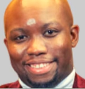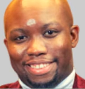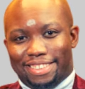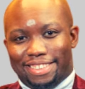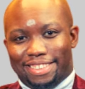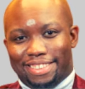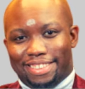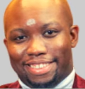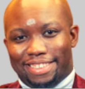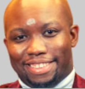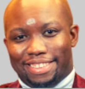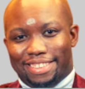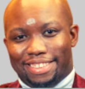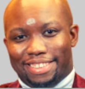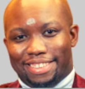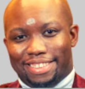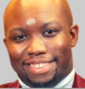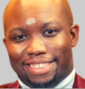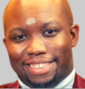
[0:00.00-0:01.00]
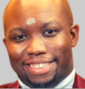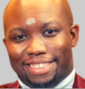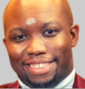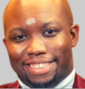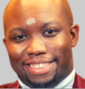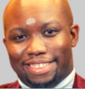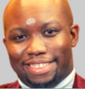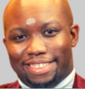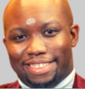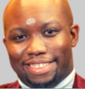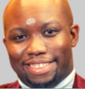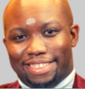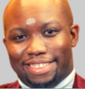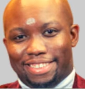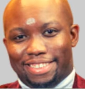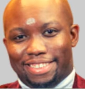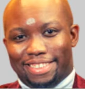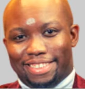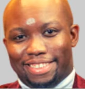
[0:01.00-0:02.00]

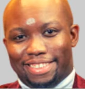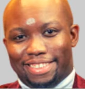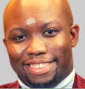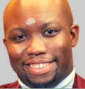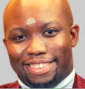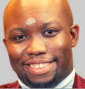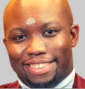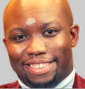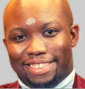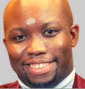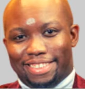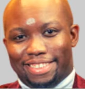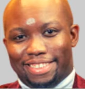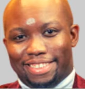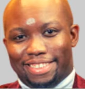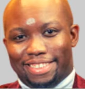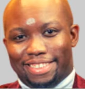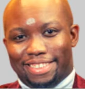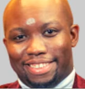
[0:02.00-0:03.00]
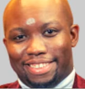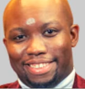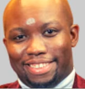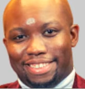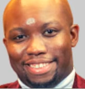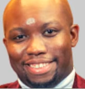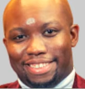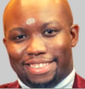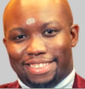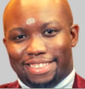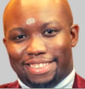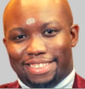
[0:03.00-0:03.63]
The person shown says nothing.